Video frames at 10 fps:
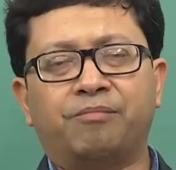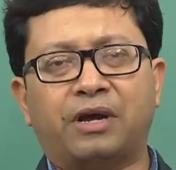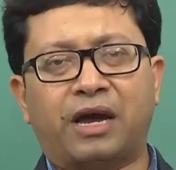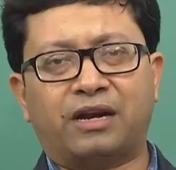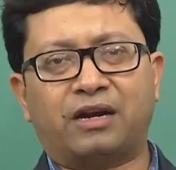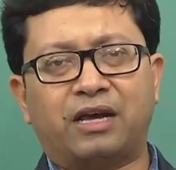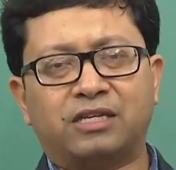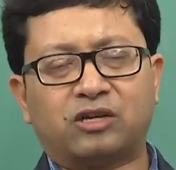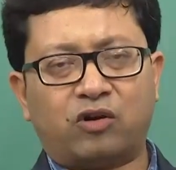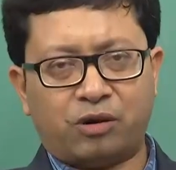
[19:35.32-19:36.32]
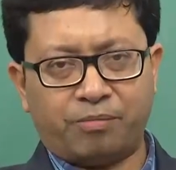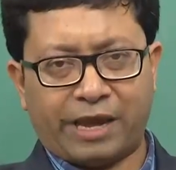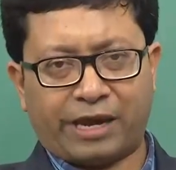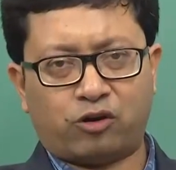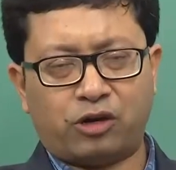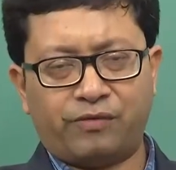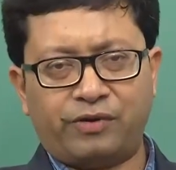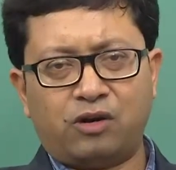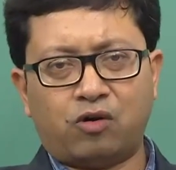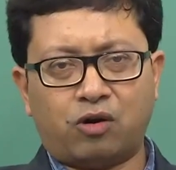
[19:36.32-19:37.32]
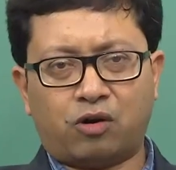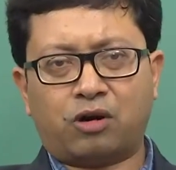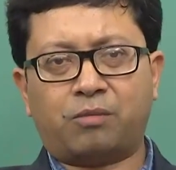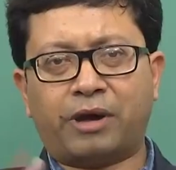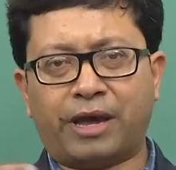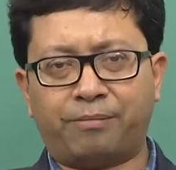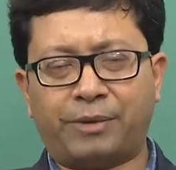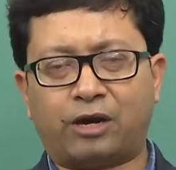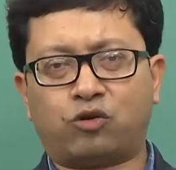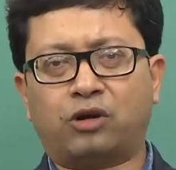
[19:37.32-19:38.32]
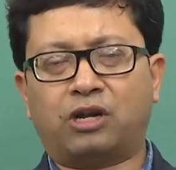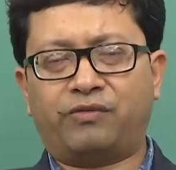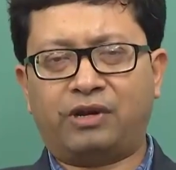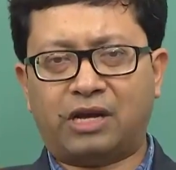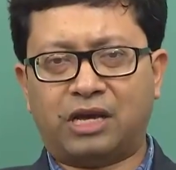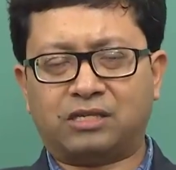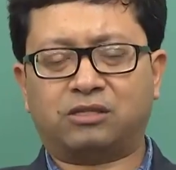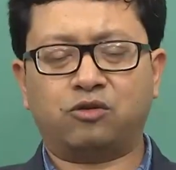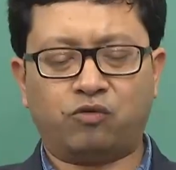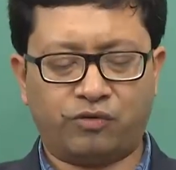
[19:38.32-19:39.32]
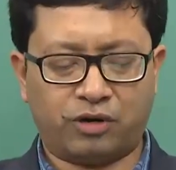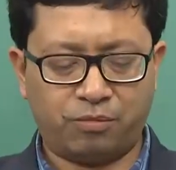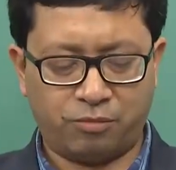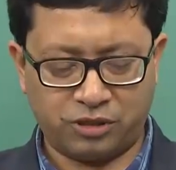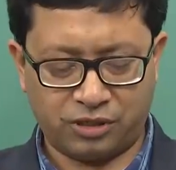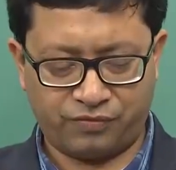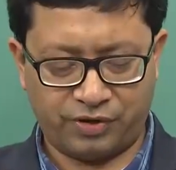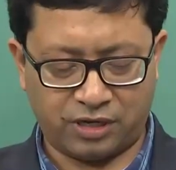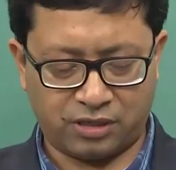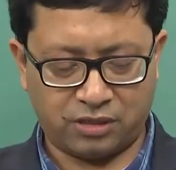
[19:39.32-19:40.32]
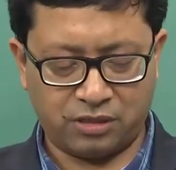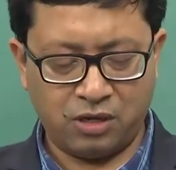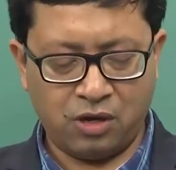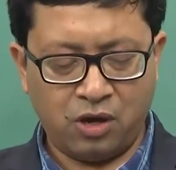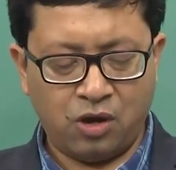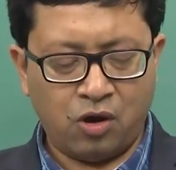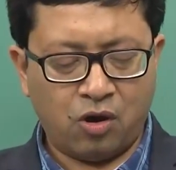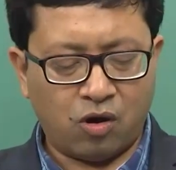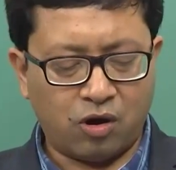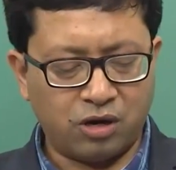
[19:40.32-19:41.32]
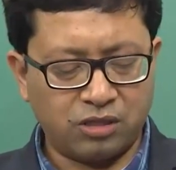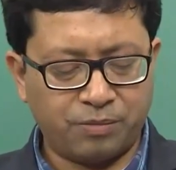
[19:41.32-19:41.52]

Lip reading: analyzed on a macro level or on a macro level as the overall project finish. Or the